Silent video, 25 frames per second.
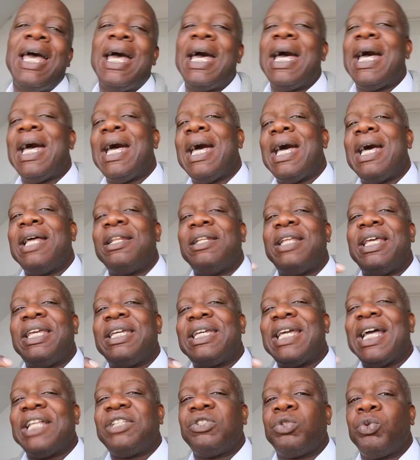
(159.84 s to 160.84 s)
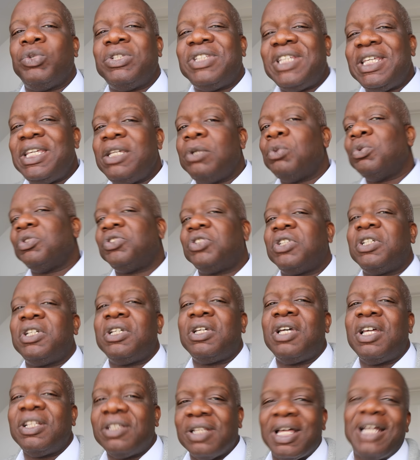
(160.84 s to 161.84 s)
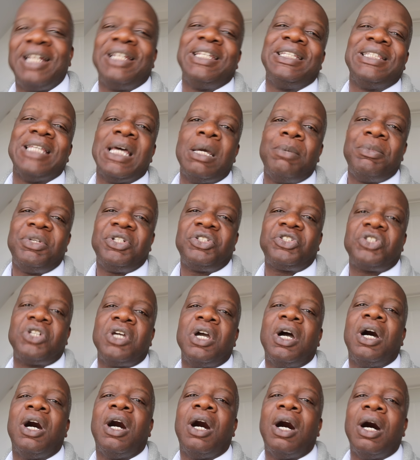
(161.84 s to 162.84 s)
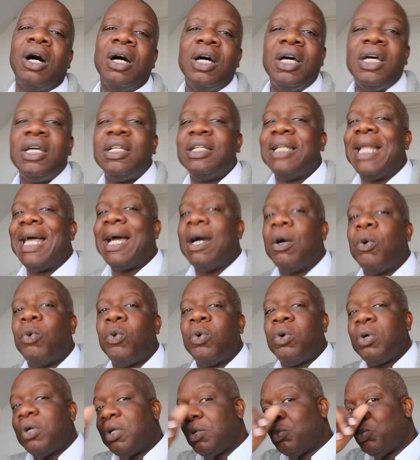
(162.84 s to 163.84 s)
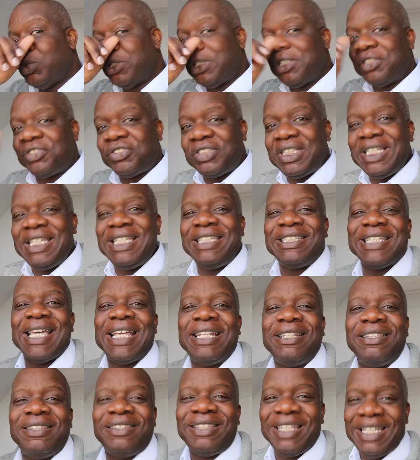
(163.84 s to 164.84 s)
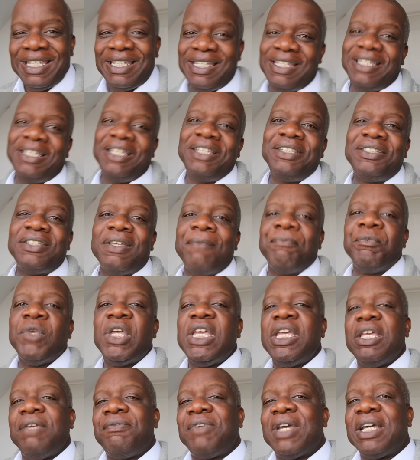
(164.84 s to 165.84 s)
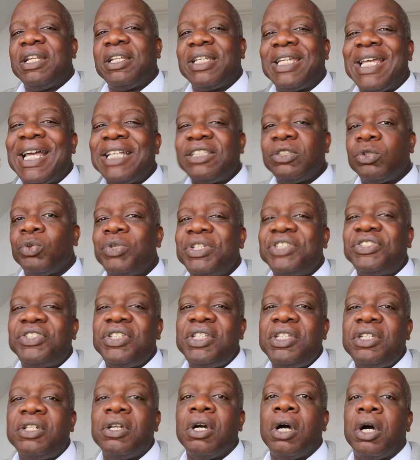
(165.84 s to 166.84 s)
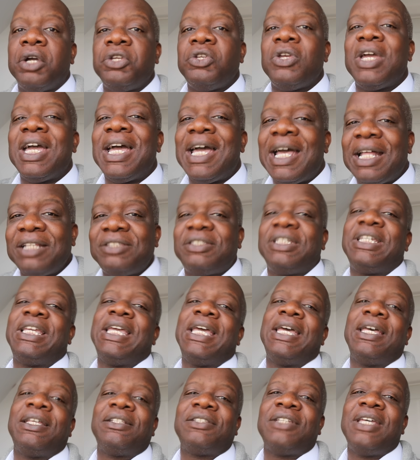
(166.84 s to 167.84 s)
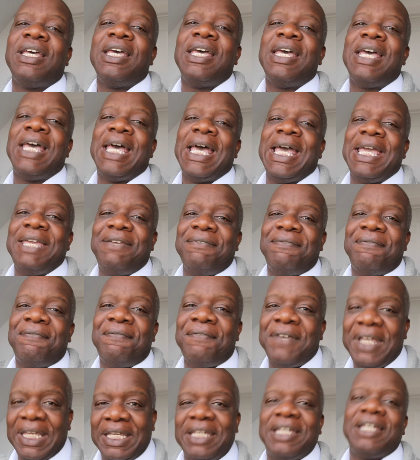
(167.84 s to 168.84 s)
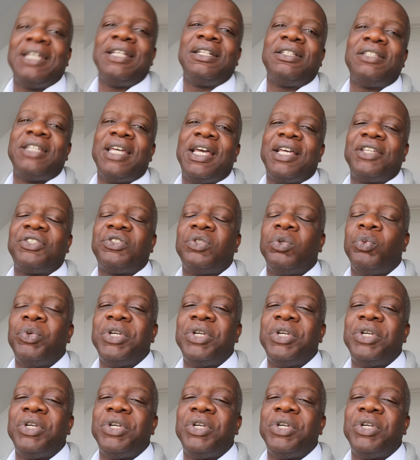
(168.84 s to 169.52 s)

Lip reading: and a category D was a lightly damaged car. Now, with the C's and D's, if you had a category C car, you had to get a VIC test,